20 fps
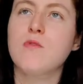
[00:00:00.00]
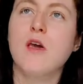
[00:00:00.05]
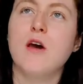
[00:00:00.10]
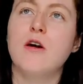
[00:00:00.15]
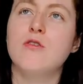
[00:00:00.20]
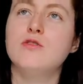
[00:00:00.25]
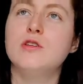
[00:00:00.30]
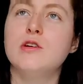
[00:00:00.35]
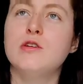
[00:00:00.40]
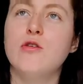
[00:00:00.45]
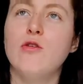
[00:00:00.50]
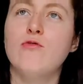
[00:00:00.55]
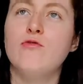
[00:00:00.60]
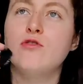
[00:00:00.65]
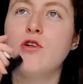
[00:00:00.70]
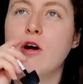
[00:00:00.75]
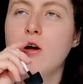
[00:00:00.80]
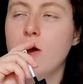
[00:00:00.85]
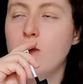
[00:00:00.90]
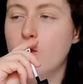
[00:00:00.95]
I obviously love
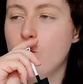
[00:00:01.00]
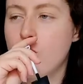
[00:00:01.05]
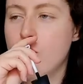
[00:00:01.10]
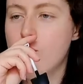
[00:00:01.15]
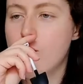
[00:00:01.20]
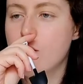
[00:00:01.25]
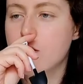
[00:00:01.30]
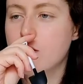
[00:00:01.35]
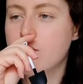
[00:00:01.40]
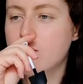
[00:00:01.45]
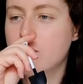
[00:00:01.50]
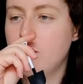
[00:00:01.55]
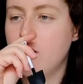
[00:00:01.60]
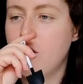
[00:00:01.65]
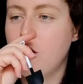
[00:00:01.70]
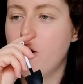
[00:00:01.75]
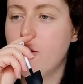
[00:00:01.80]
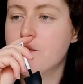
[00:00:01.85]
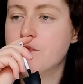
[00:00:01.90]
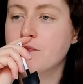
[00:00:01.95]
chocolate way more than
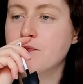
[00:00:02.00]
vanilla.